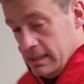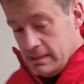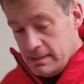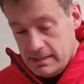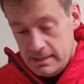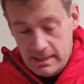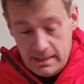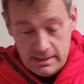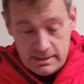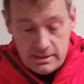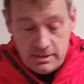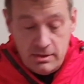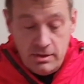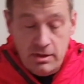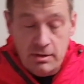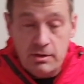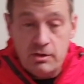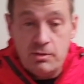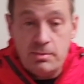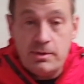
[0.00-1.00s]
As I said, it's
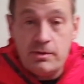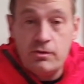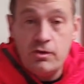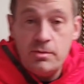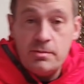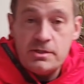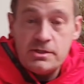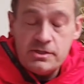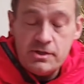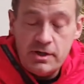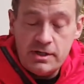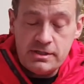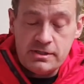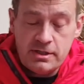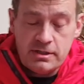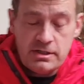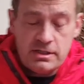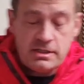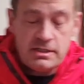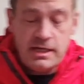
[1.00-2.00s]
got a little bit of room inside,
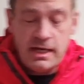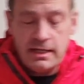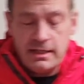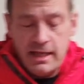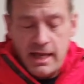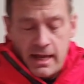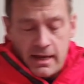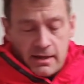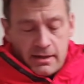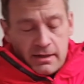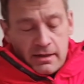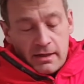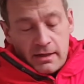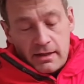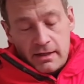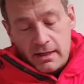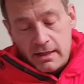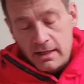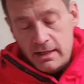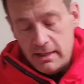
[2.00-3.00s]
so just take
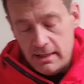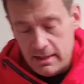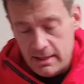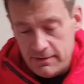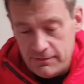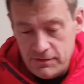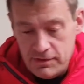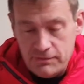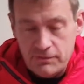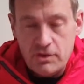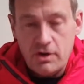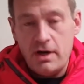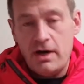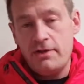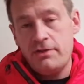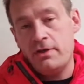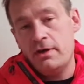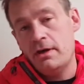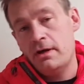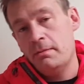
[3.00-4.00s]
that if you've got
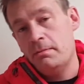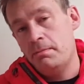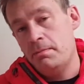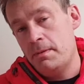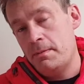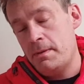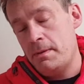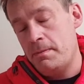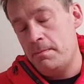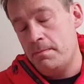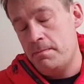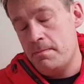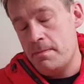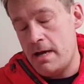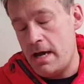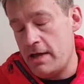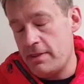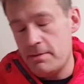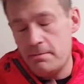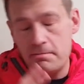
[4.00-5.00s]
other
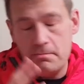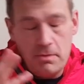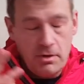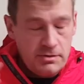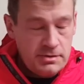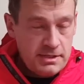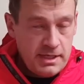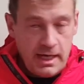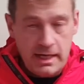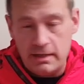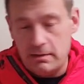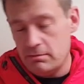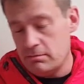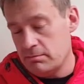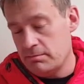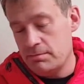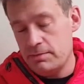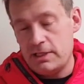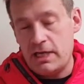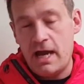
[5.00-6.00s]

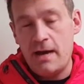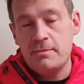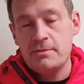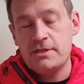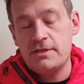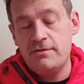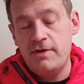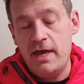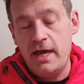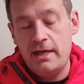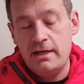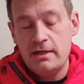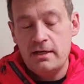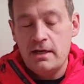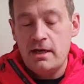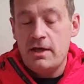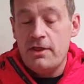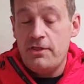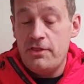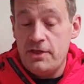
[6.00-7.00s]
Montane garments you've had.
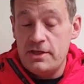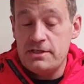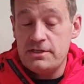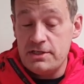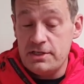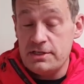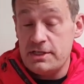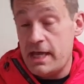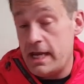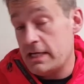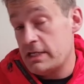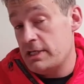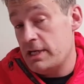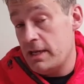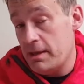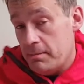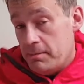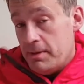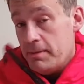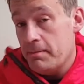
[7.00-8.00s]
This is
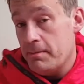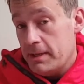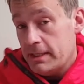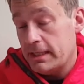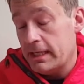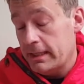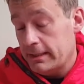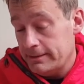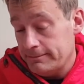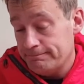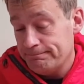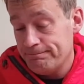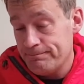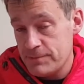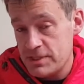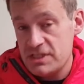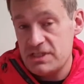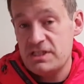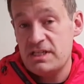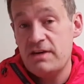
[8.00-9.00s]
actually a bit bigger,
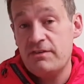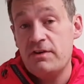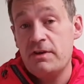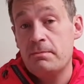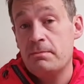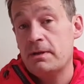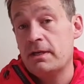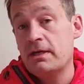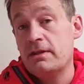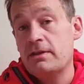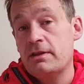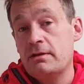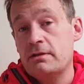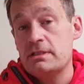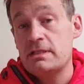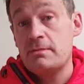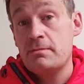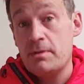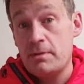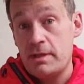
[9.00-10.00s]
definitely bigger
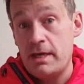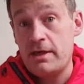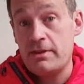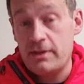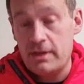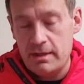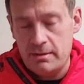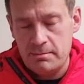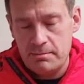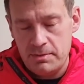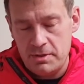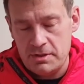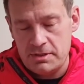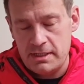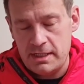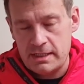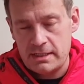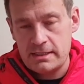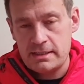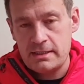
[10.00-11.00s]
than some of the other
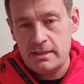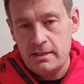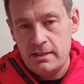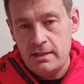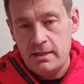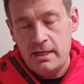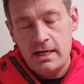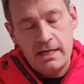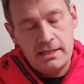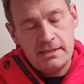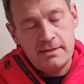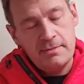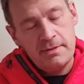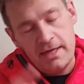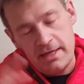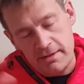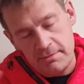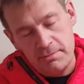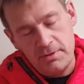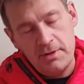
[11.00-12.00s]
Pertex, some of
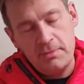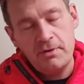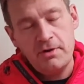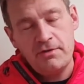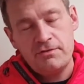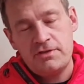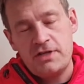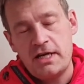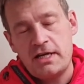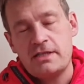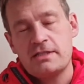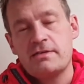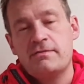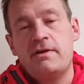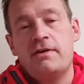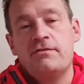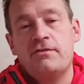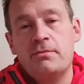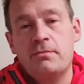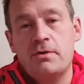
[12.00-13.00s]
the other primaloft jackets
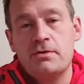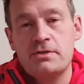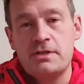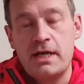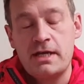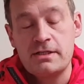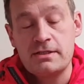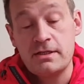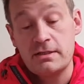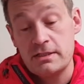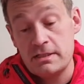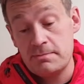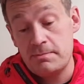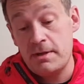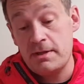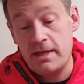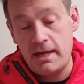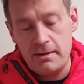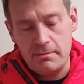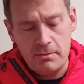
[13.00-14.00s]
I've had from Montane, so just
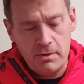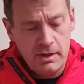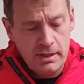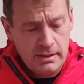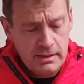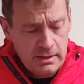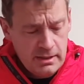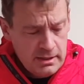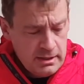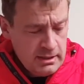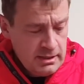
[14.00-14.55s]
bear that in mind.